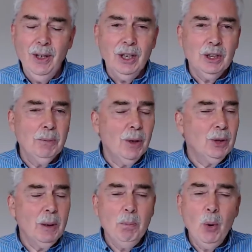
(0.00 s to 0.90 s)
It's the most
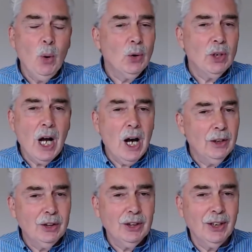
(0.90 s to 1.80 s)
important
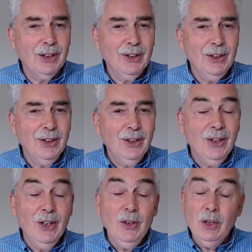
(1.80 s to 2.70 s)
answer
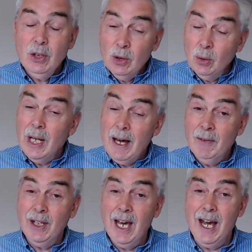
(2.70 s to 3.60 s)
that you'll ever
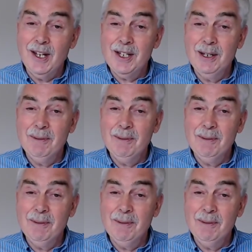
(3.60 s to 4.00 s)
get.